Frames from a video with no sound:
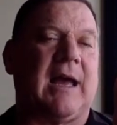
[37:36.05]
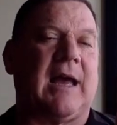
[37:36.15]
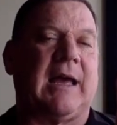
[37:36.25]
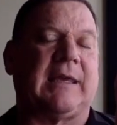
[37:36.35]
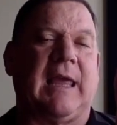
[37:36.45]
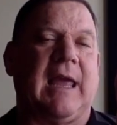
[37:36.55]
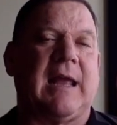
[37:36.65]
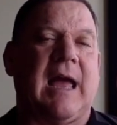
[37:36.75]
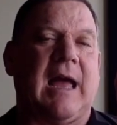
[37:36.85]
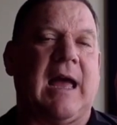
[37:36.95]
I can't.
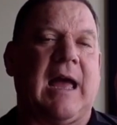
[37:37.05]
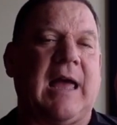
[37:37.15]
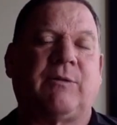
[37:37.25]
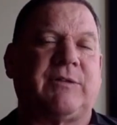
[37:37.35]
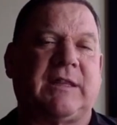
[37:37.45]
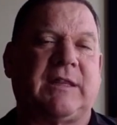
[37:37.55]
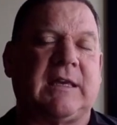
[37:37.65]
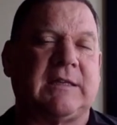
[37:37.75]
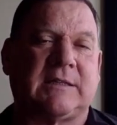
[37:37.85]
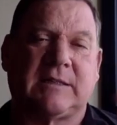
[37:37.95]
I don't think
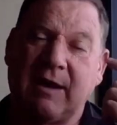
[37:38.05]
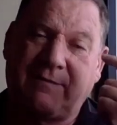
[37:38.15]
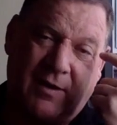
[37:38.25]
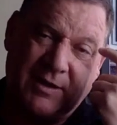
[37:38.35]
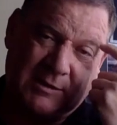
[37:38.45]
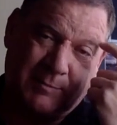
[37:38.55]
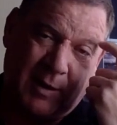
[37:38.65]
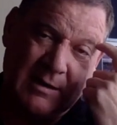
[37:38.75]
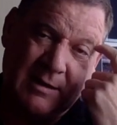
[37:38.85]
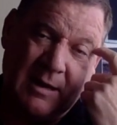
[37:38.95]
it's safe on the
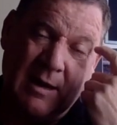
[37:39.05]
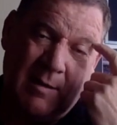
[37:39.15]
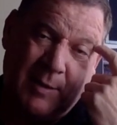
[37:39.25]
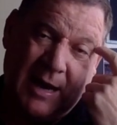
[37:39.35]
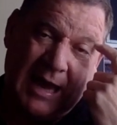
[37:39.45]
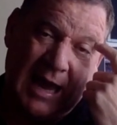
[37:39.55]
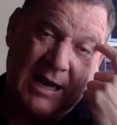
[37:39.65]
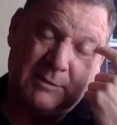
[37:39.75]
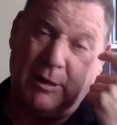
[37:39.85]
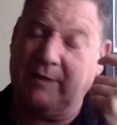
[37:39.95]
spine, but I can't
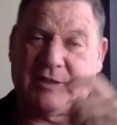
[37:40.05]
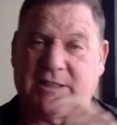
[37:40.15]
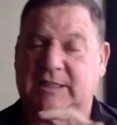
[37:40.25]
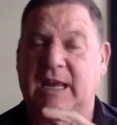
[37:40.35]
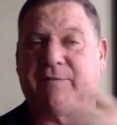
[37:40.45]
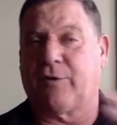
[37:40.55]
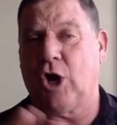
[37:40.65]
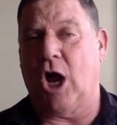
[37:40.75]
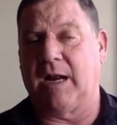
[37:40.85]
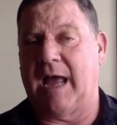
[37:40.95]
explain if it's safe or
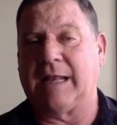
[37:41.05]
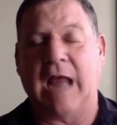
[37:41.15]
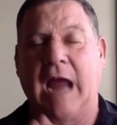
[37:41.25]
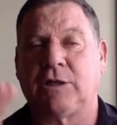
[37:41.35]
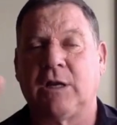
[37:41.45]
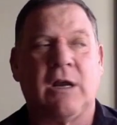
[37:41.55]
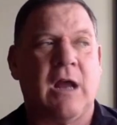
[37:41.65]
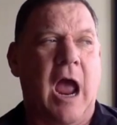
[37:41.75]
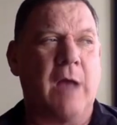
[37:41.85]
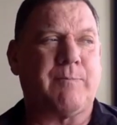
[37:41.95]
not. I, I,
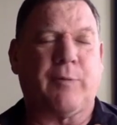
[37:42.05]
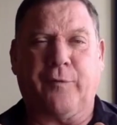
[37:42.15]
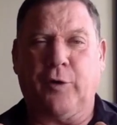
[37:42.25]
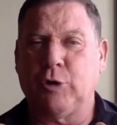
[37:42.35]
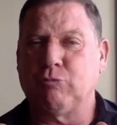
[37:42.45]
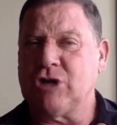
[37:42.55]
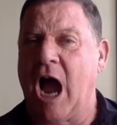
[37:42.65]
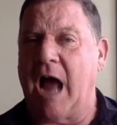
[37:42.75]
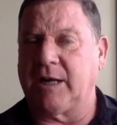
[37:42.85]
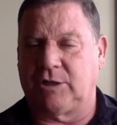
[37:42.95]
I'd prefer you
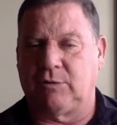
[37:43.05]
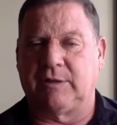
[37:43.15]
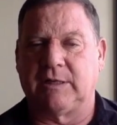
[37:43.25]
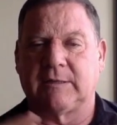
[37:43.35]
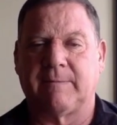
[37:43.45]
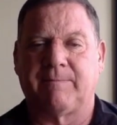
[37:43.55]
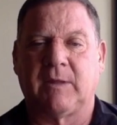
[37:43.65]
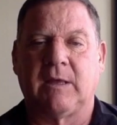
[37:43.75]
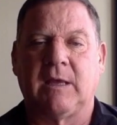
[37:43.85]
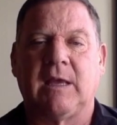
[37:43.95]
not do this.
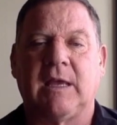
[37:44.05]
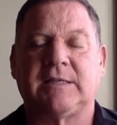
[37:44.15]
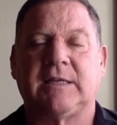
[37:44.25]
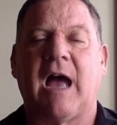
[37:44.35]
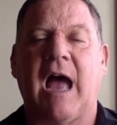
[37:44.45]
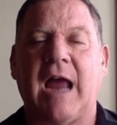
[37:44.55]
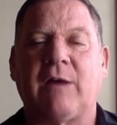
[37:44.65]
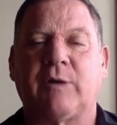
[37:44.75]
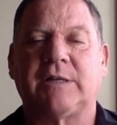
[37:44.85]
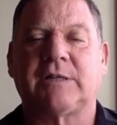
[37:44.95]
Is it a high
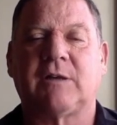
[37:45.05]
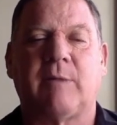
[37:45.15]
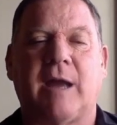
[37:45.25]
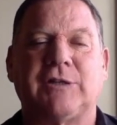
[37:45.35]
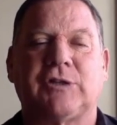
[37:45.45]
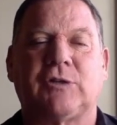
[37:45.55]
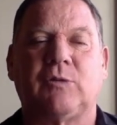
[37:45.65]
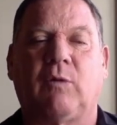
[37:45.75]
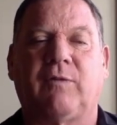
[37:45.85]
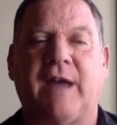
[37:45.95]
risk or am I just too
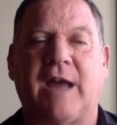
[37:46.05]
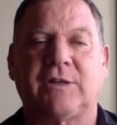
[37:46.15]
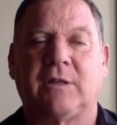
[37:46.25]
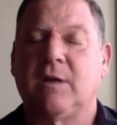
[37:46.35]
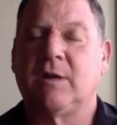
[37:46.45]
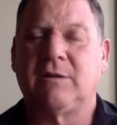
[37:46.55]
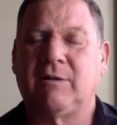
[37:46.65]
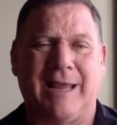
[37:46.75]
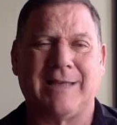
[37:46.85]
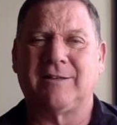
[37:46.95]
old fashioned? No,
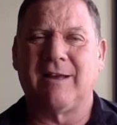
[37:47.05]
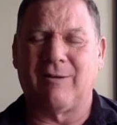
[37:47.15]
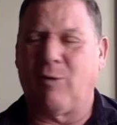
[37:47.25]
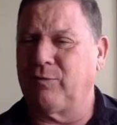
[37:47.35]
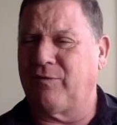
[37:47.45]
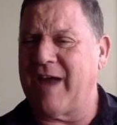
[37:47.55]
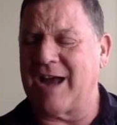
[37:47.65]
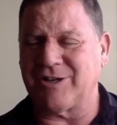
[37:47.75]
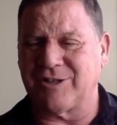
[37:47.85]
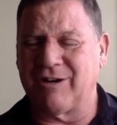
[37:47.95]
Nancy, not old
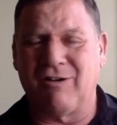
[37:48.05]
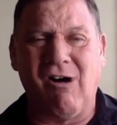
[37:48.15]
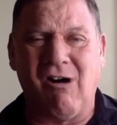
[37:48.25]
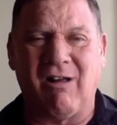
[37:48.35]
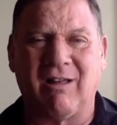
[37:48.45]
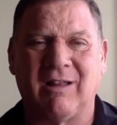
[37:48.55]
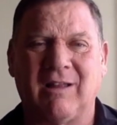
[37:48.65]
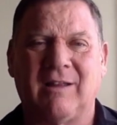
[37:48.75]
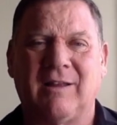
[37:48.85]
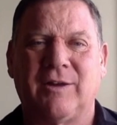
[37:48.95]
fashioned at all.
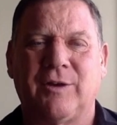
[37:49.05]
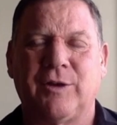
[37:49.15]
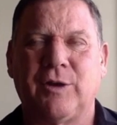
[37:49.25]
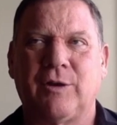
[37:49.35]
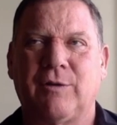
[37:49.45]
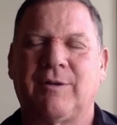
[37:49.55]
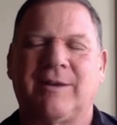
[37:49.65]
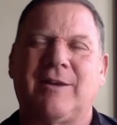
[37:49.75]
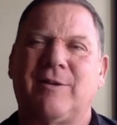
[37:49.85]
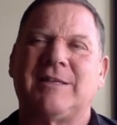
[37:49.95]
You're, you're,
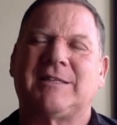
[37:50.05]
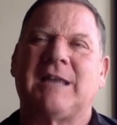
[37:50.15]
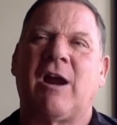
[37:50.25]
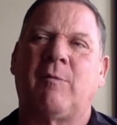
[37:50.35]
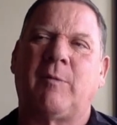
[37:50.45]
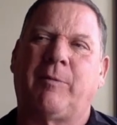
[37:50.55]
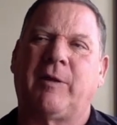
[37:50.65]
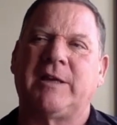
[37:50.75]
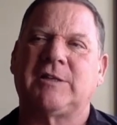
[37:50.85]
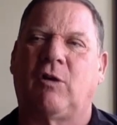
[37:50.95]
you're in this terrible
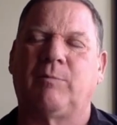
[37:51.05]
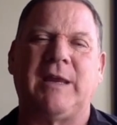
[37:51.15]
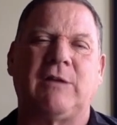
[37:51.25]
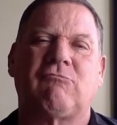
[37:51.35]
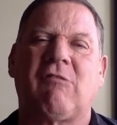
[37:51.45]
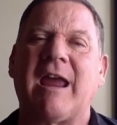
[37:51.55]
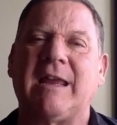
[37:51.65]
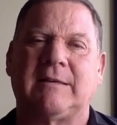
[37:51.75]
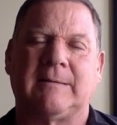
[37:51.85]
place called being right.